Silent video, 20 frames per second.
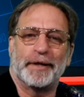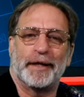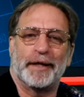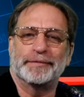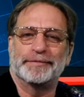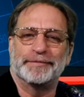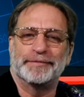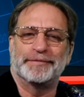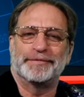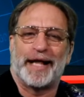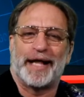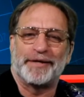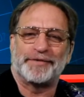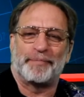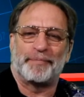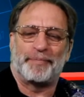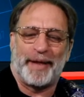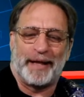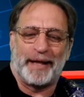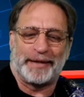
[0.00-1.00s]
That's
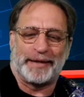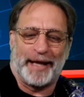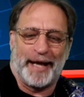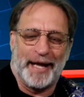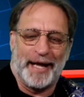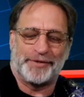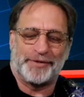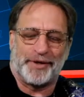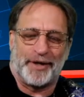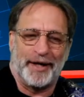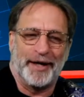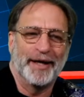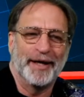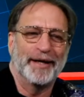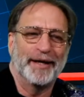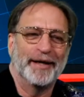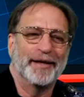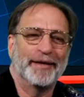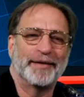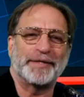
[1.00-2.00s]
about the answer.
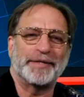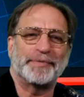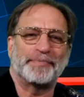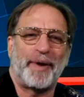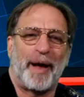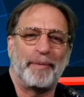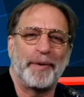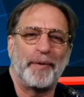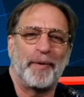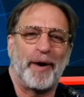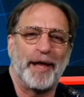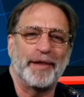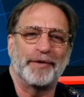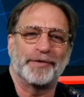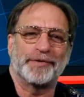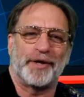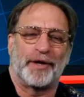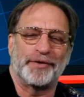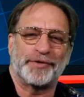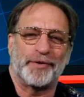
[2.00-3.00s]
That's probably why there's other
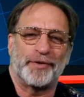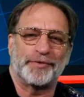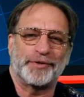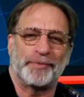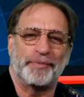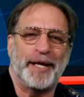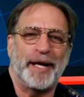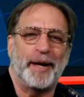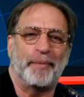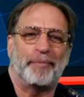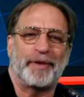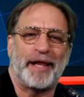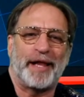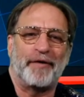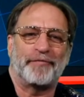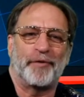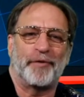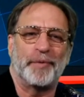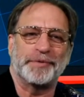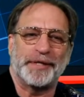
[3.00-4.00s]
social media
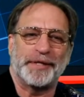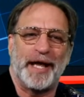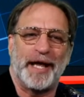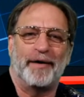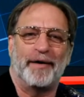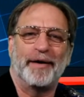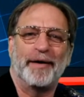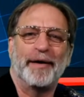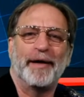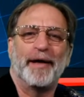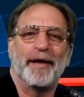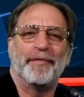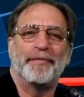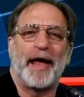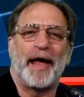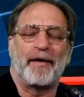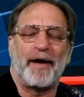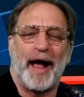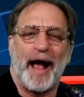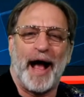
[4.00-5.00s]
platforms now that are
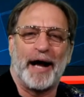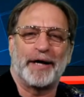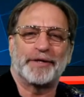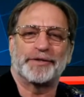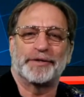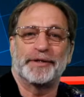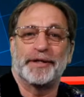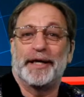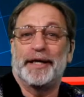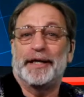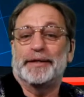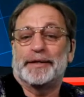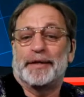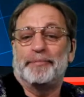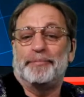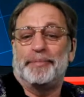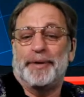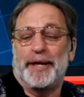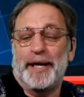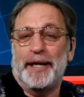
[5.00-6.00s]
actually
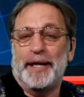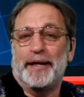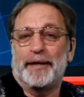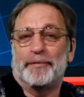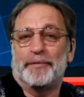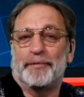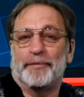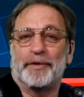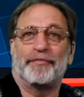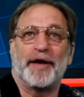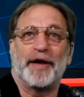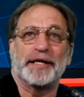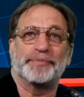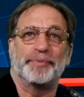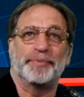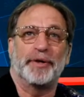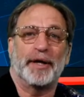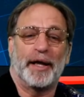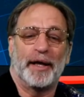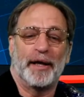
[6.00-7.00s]
competing with Facebook,
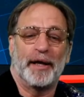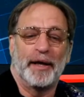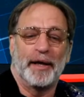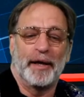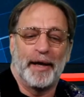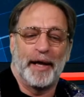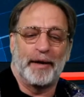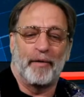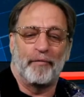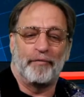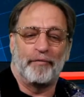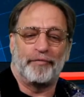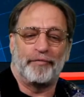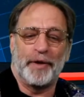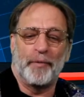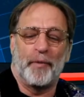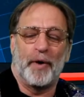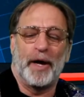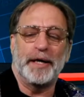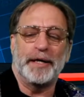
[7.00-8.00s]
and hopefully
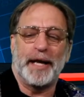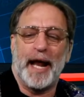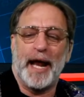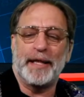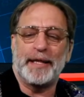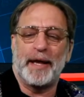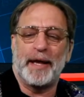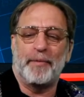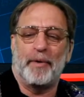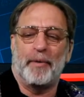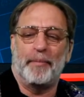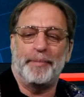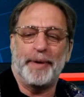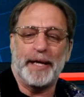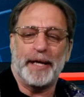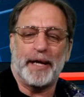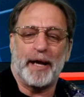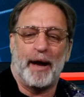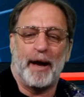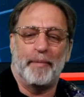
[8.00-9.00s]
one day they will
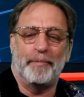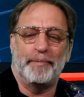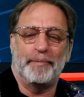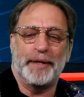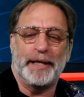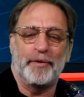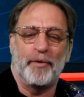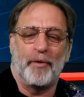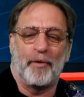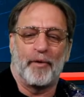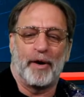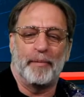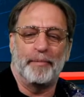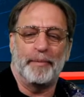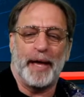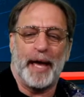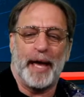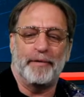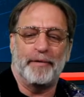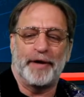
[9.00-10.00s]
become the norm and
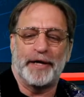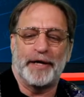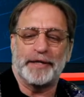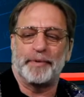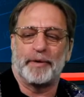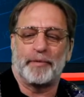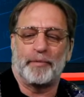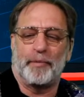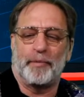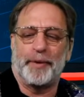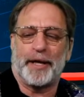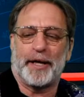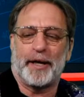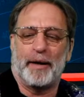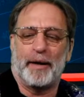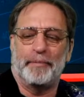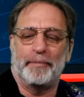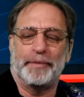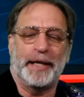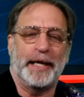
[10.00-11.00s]
Facebook will become
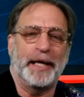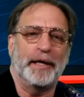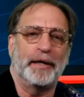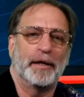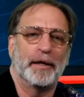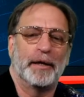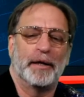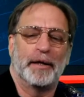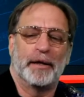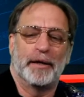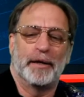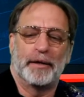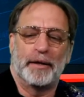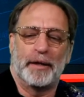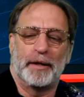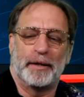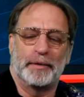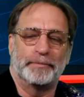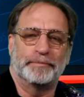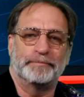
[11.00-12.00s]
the,
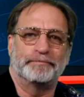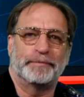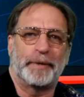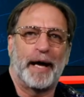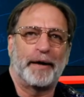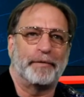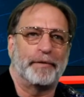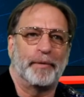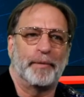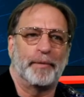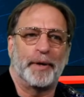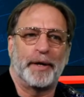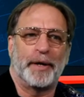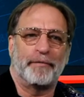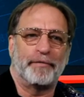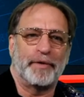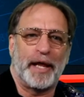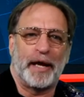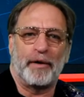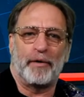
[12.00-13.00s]
I don't know, whatever that
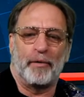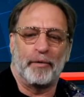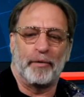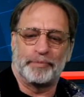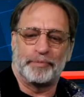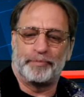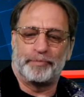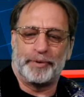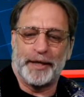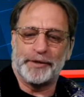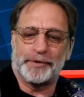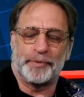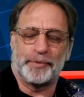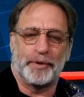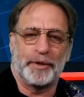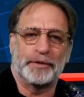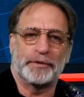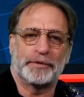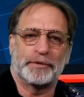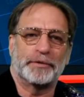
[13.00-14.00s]
old place
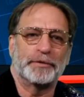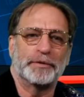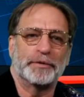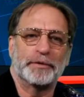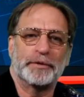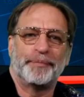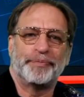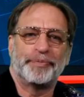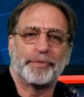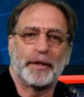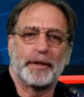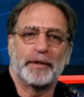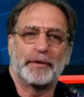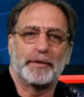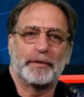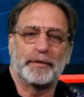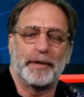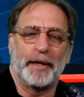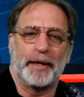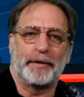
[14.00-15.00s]
was
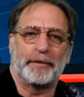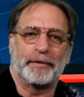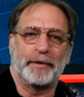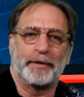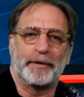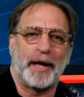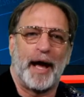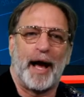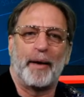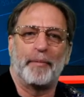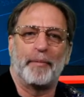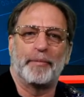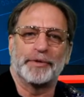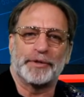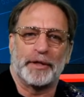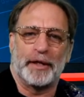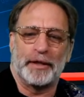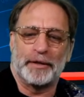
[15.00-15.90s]
that Tom was on.